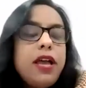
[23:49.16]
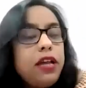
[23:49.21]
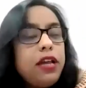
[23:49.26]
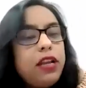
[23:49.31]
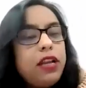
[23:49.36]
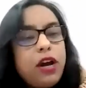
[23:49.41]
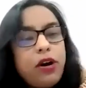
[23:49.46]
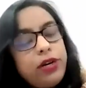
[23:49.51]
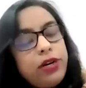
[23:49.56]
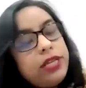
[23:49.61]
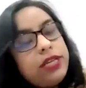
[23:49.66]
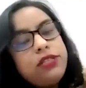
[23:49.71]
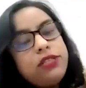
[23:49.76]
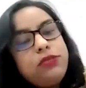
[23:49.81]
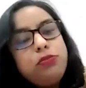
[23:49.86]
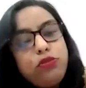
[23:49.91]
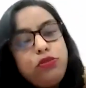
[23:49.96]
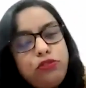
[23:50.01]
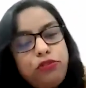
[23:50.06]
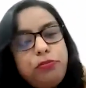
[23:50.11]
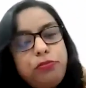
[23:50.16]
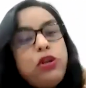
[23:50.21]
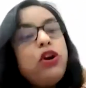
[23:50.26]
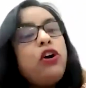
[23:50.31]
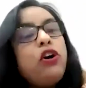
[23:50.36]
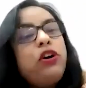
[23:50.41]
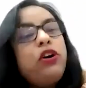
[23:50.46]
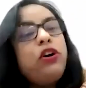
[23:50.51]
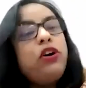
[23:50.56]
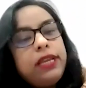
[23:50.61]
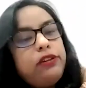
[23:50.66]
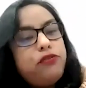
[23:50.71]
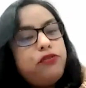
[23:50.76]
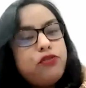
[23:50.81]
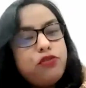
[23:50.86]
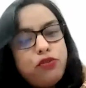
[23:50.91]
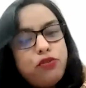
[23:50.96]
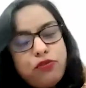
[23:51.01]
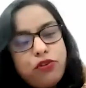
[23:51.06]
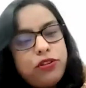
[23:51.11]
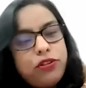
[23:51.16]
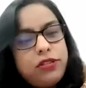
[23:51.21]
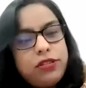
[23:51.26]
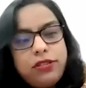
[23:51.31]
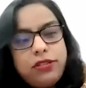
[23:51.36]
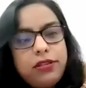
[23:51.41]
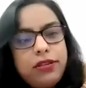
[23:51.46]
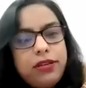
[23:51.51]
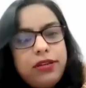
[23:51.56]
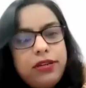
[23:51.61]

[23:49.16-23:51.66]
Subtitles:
Now it has moved beyond that 4 walls.